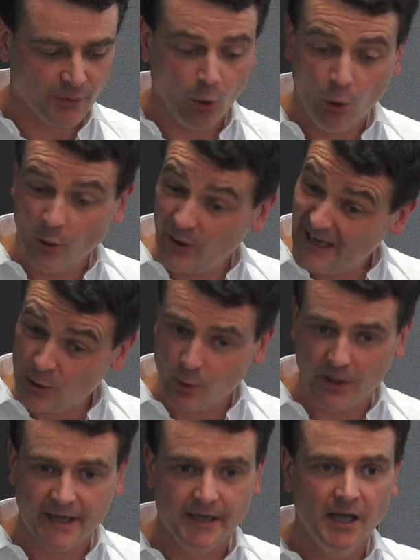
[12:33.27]
Or
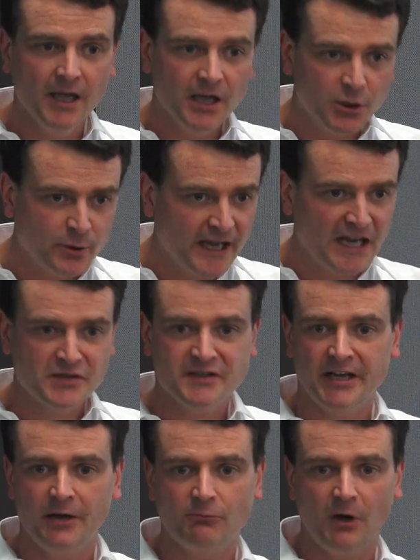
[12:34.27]
equally, you can just
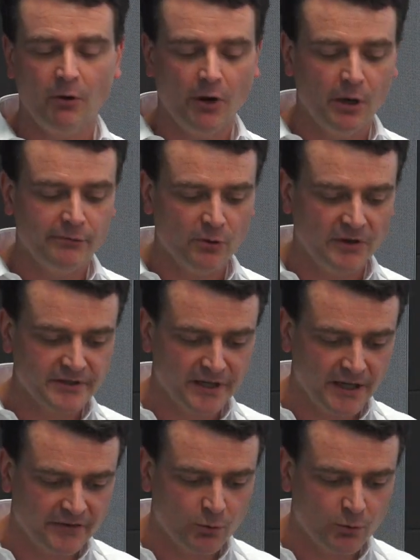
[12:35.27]
let it roll over onto the next